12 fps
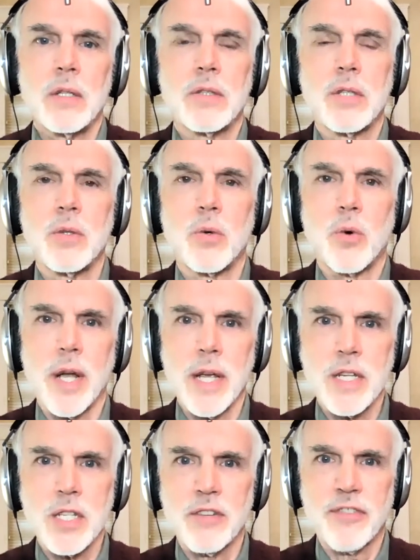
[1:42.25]
to
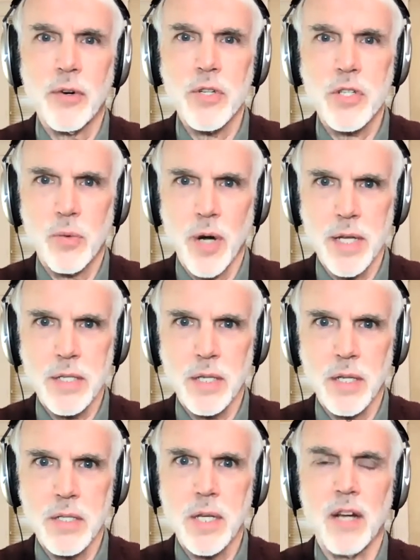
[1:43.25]
raise the first
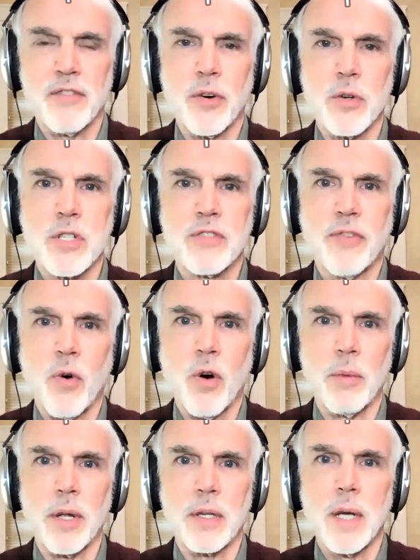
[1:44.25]
resonance and first
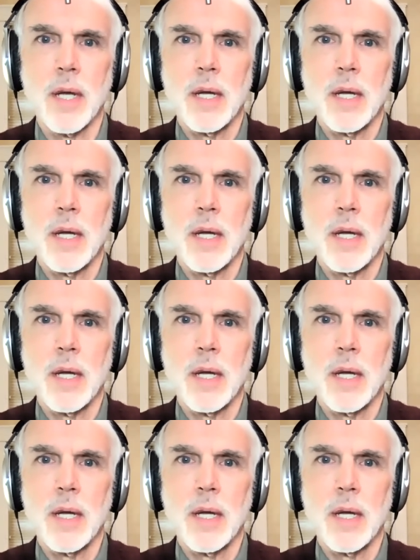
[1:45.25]
formant